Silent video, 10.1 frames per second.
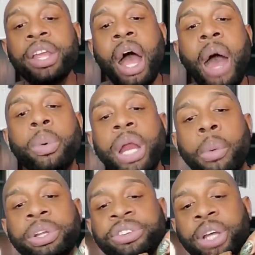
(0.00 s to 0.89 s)
Y'all
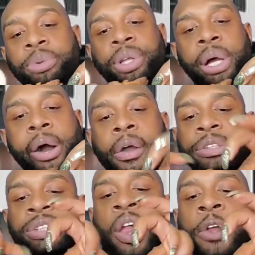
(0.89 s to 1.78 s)
went on with the subject.
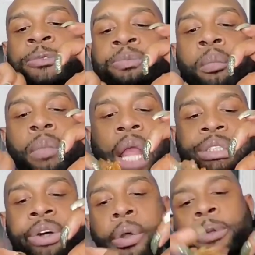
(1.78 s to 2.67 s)

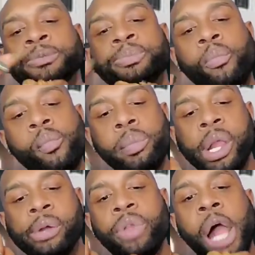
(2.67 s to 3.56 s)

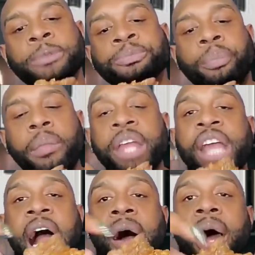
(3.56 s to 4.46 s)
Mm-hmm.
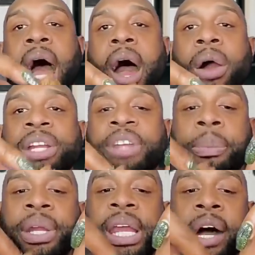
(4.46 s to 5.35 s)
Y'all, all this
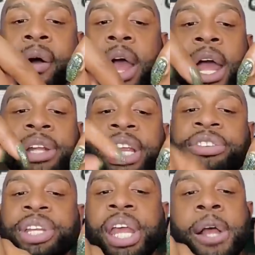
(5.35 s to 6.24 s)
up in him, and
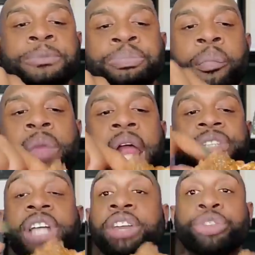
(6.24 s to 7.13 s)
this and him
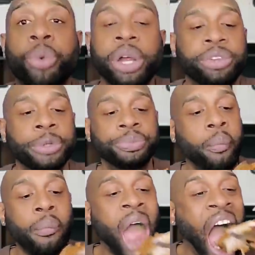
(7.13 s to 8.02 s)
is Griffin.
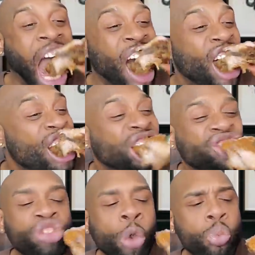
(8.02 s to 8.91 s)

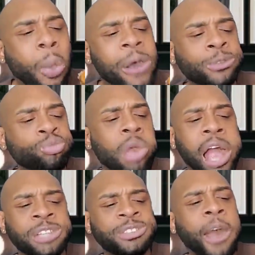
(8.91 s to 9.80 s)
Mm,
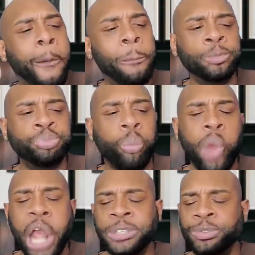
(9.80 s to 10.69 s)
mm, mm,
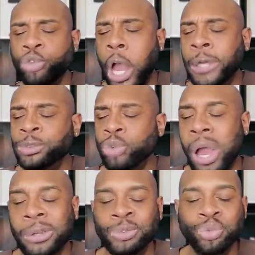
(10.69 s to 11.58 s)

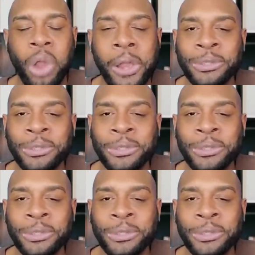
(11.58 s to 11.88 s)
mm, mm.